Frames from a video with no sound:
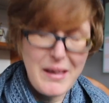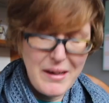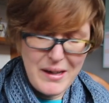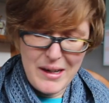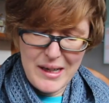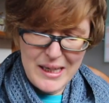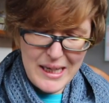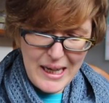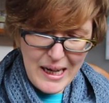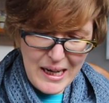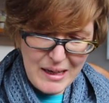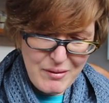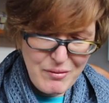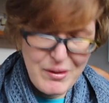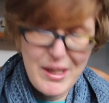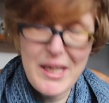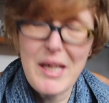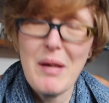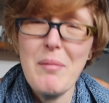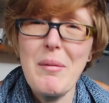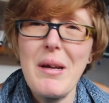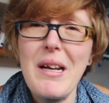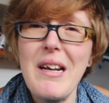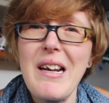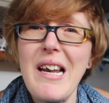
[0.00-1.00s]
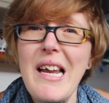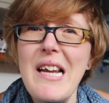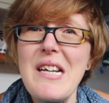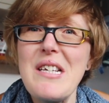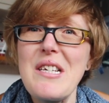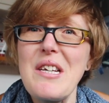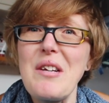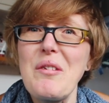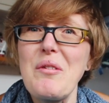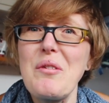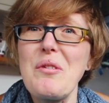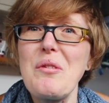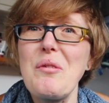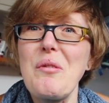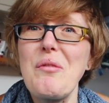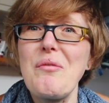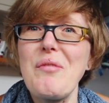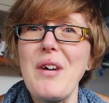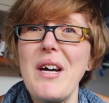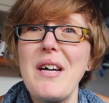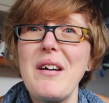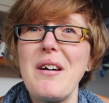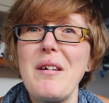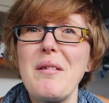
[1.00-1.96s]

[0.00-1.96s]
I can't recommend landing on your face.